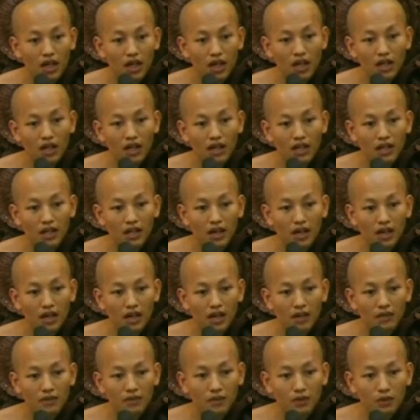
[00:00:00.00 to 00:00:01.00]
may I
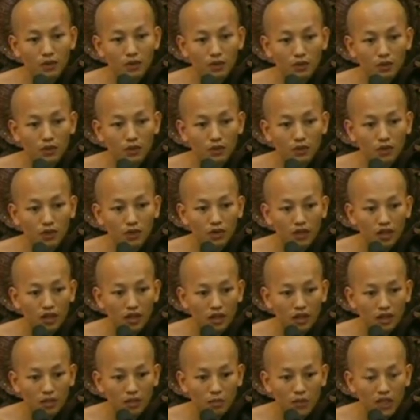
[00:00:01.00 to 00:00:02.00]
have no
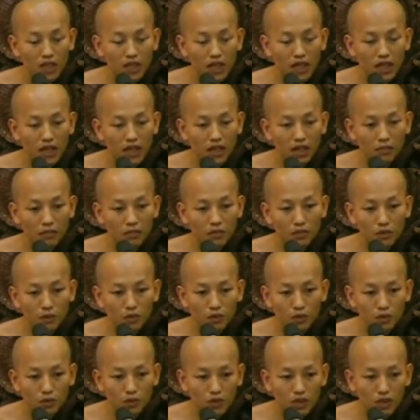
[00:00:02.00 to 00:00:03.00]

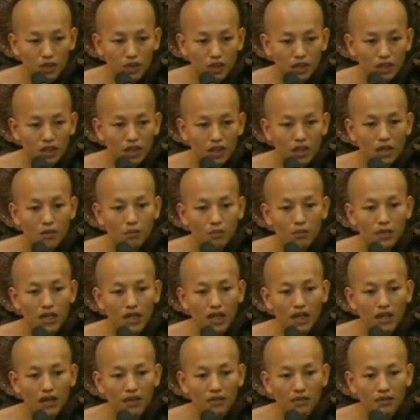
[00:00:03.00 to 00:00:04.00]
greed, may
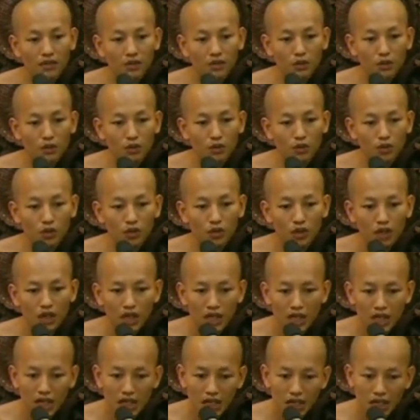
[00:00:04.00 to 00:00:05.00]
I have no
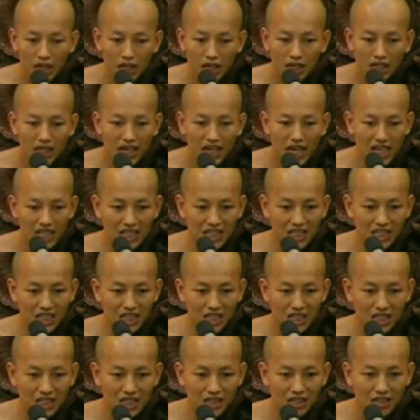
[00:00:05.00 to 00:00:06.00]

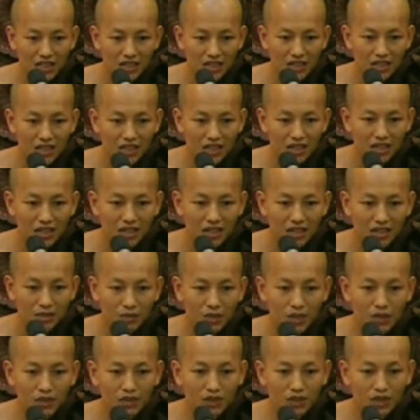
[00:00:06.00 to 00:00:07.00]
lust.
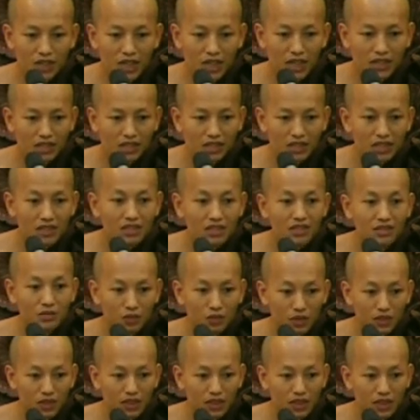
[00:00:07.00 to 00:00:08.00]
Because of that, this
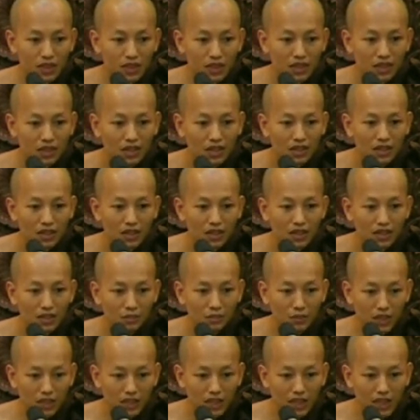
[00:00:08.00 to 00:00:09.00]
reason, he
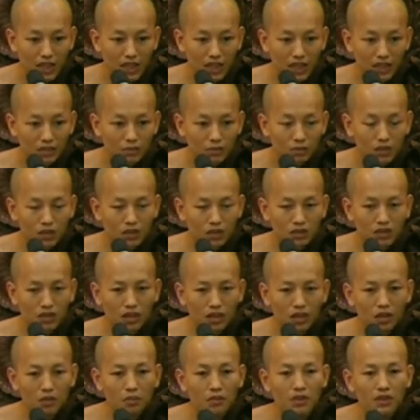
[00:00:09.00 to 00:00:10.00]
made the lust. Because of
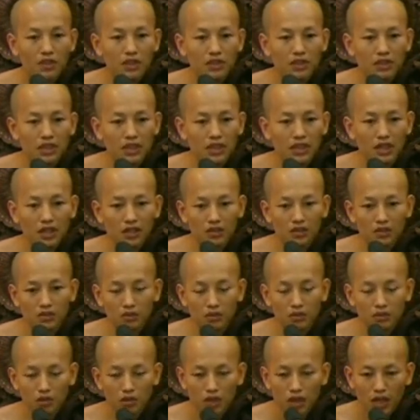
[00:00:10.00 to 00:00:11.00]
our bodhisattva, you
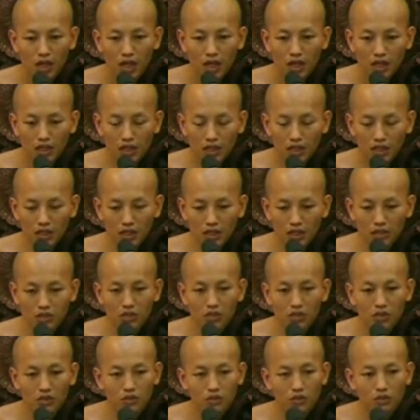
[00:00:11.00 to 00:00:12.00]
know, he is
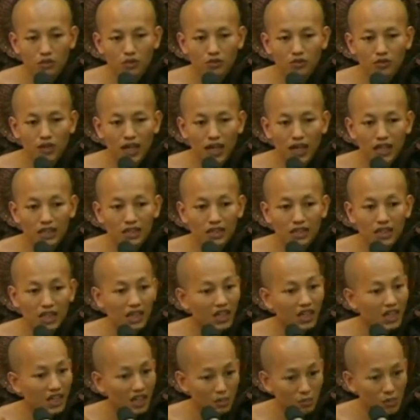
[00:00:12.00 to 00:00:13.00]
also find
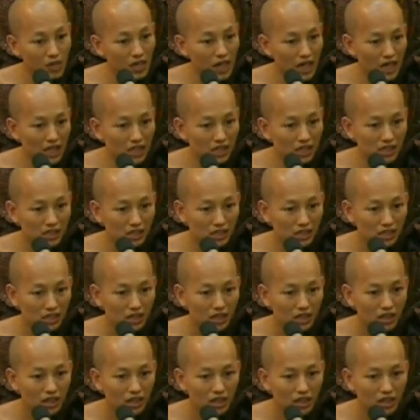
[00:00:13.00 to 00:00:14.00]
the happiness.
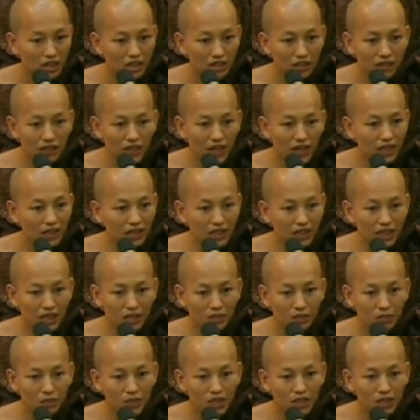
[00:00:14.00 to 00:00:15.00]
He find the
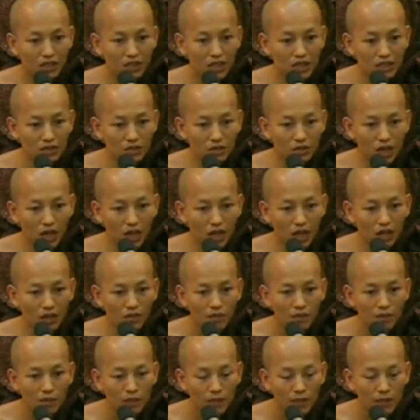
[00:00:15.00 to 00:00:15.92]
happiness. That's why